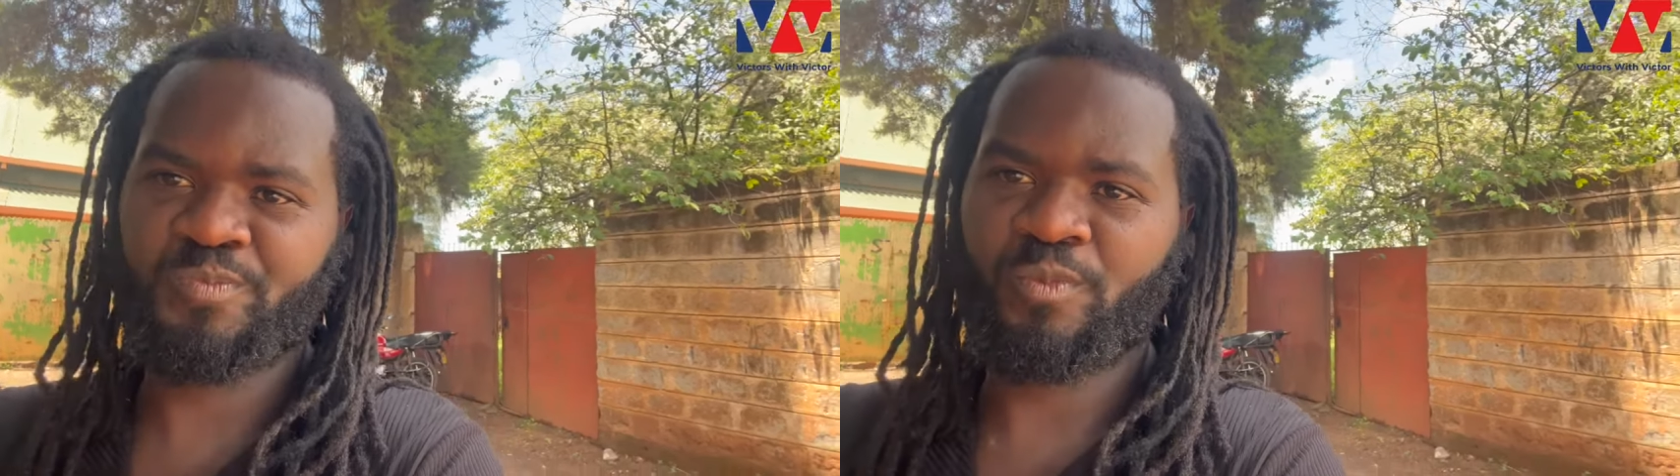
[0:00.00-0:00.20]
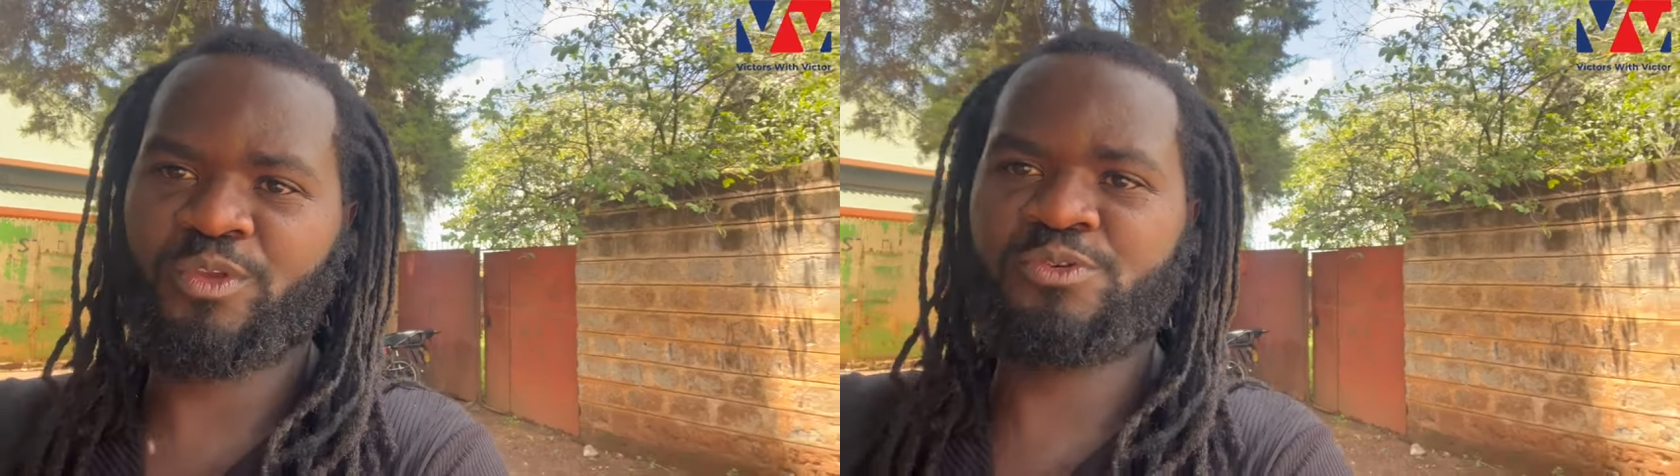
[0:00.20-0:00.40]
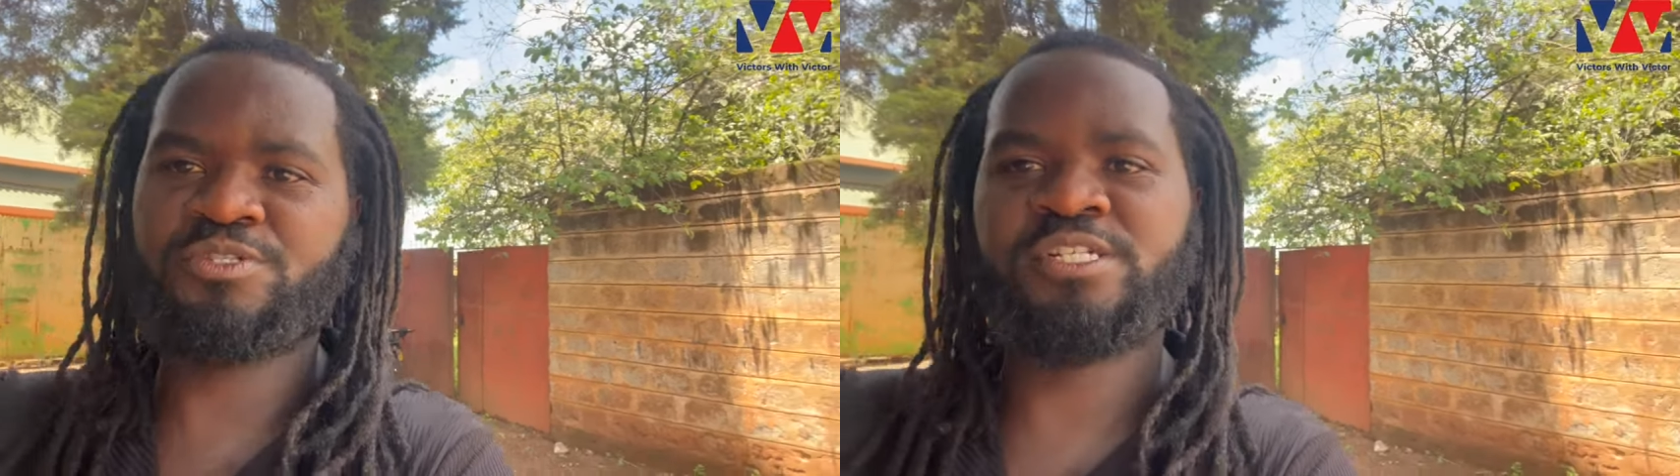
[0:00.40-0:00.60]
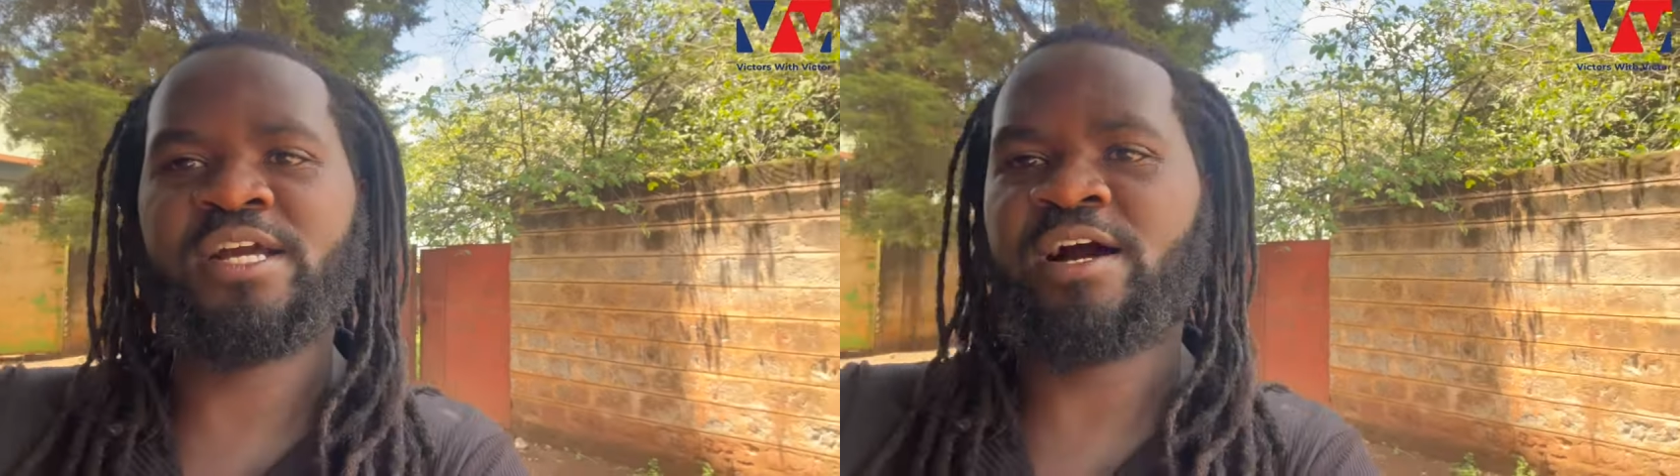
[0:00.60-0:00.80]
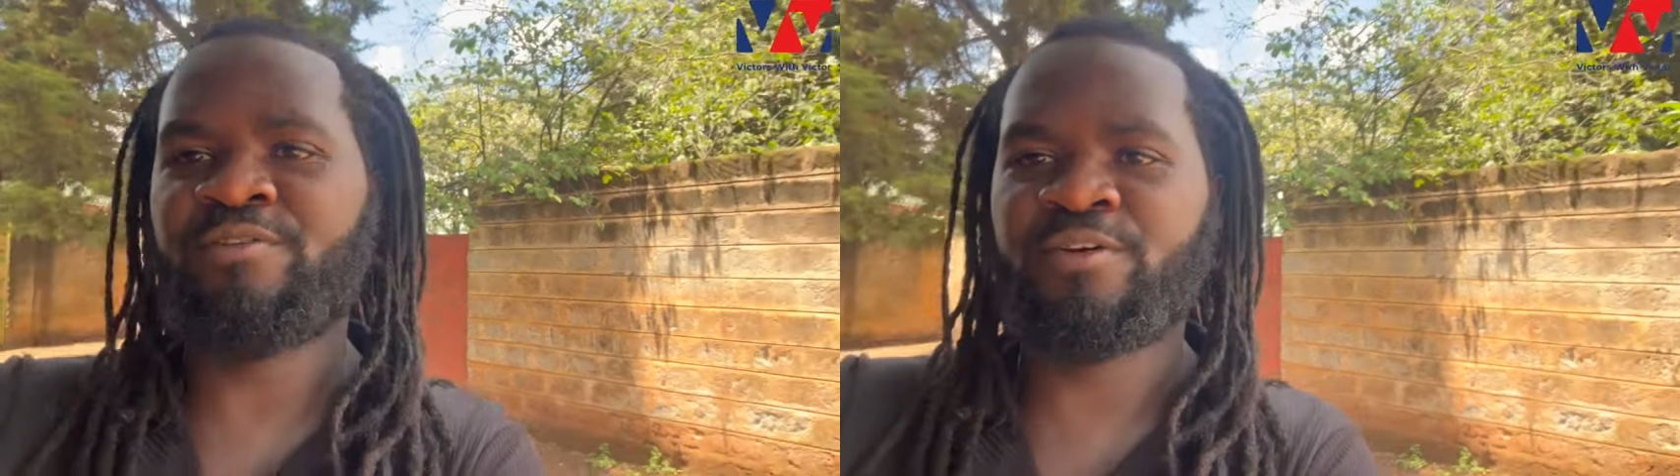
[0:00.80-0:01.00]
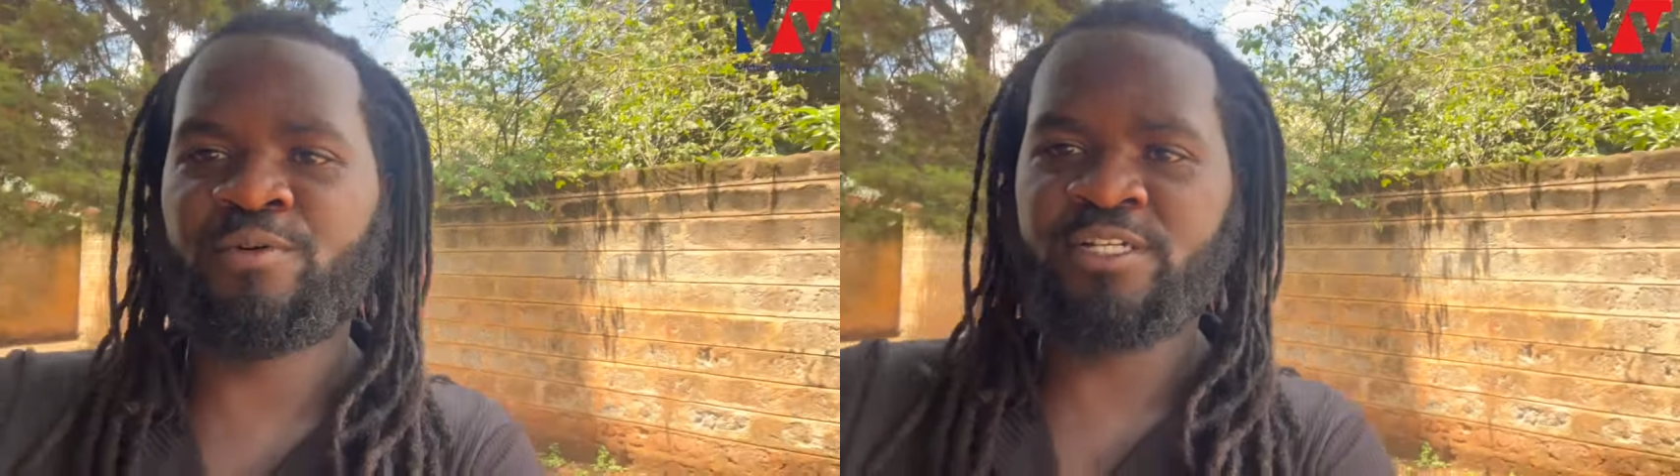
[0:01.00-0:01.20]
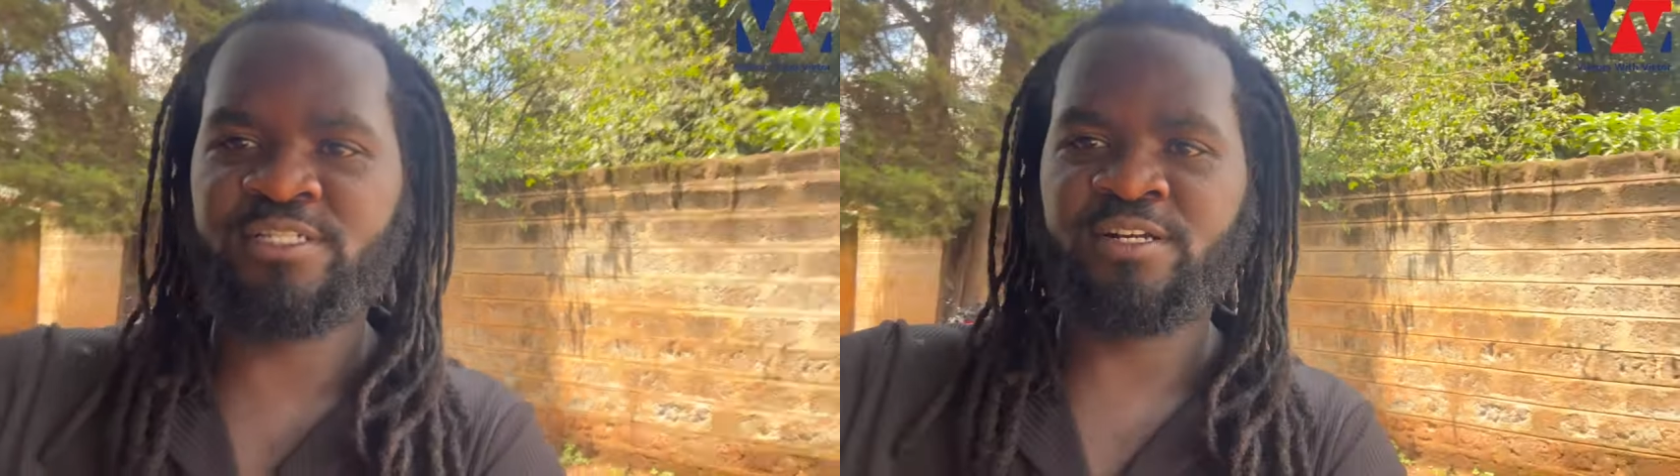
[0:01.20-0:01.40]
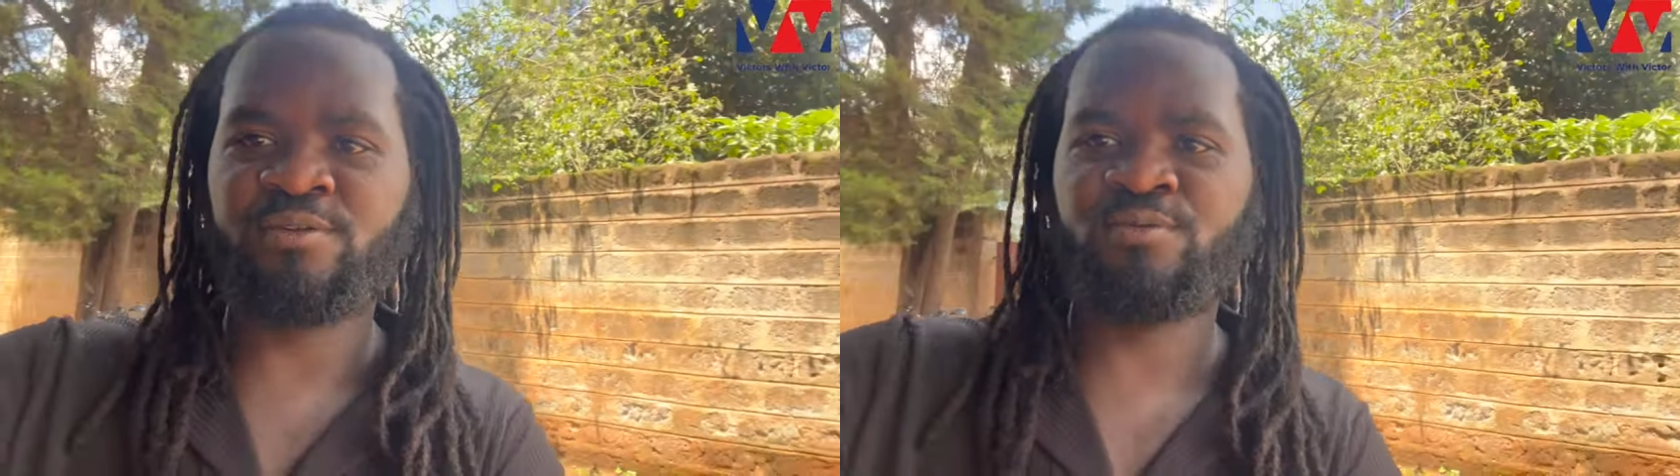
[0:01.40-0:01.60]
You see how the
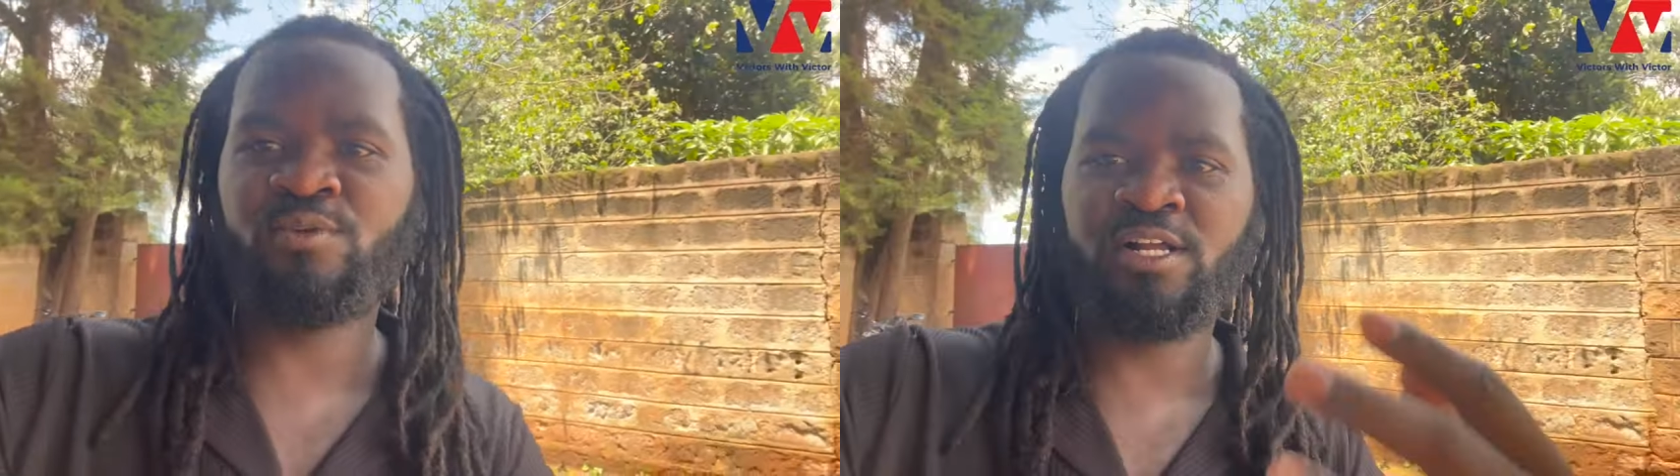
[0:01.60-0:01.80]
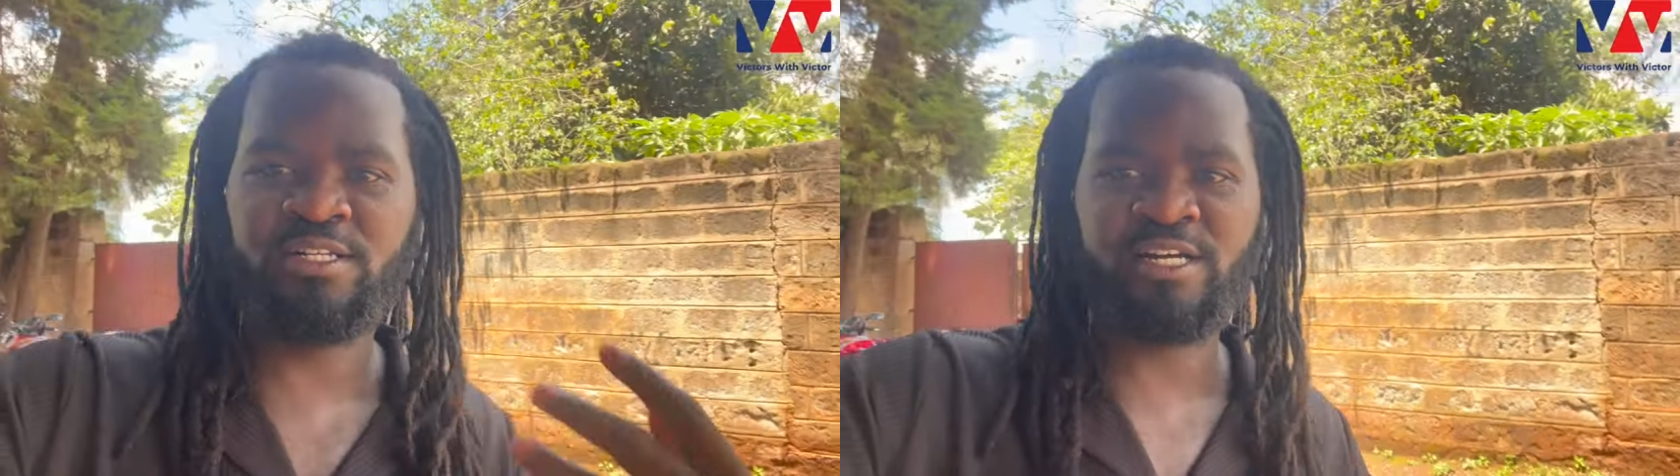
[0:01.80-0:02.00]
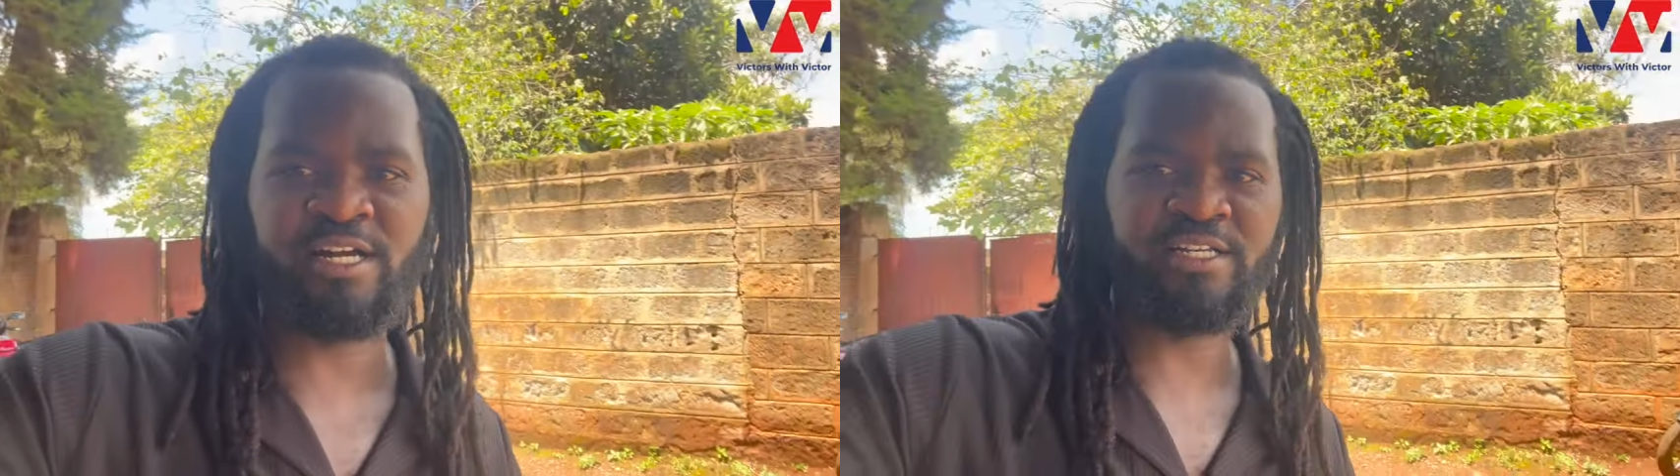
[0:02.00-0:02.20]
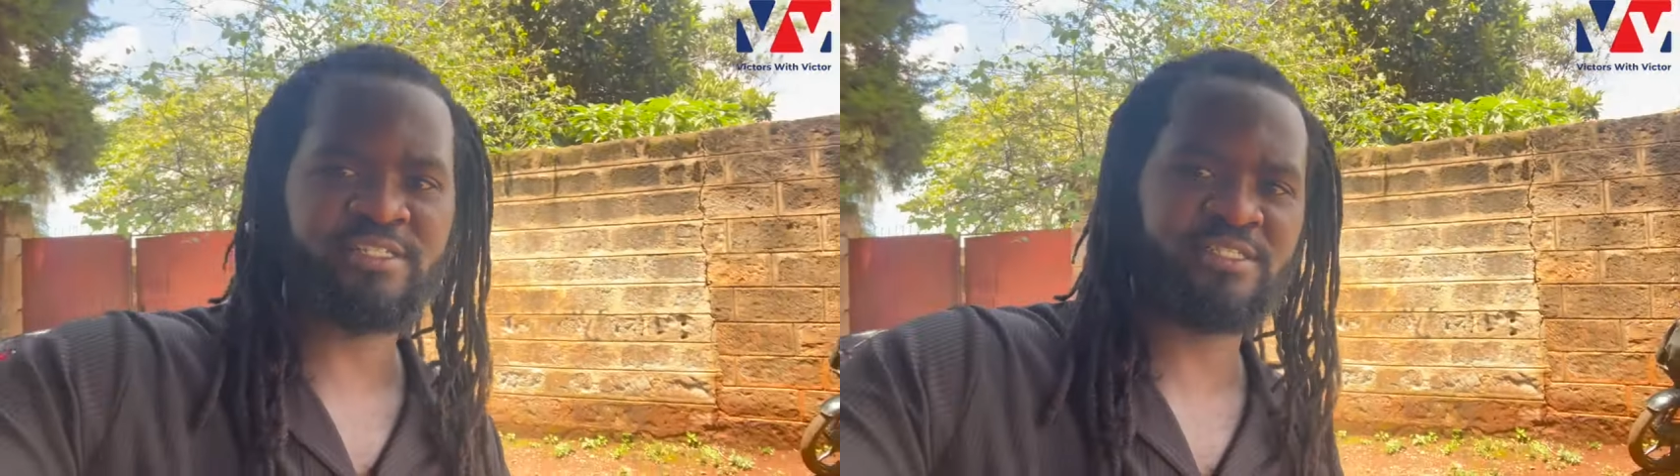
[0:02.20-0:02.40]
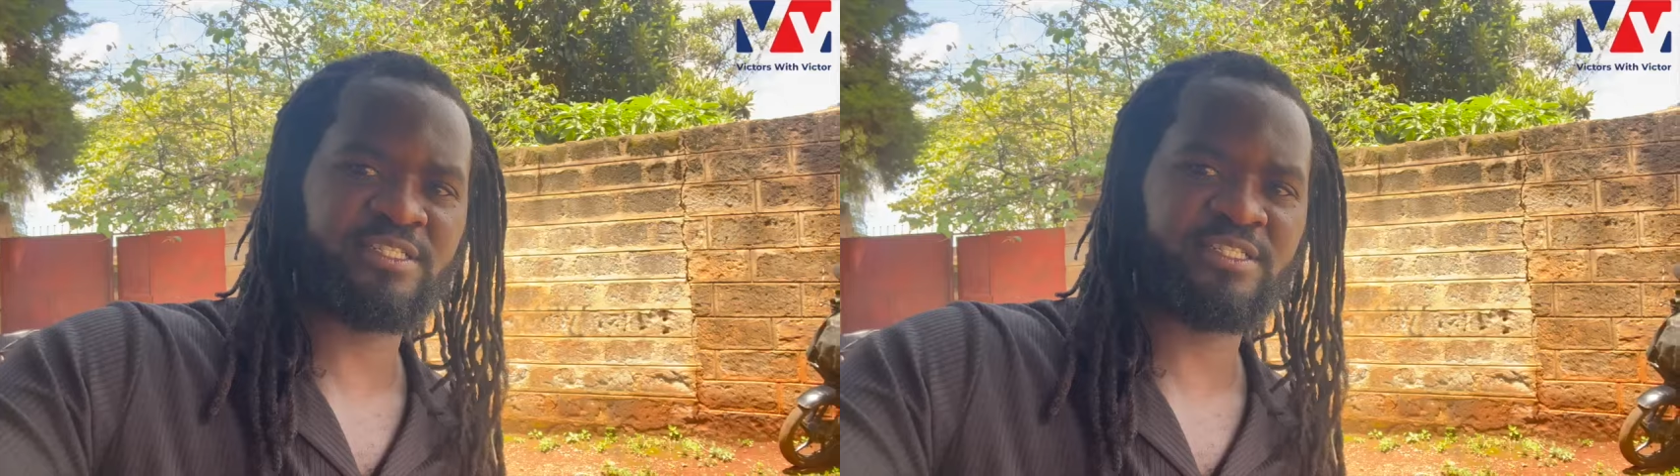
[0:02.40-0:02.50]
Western world has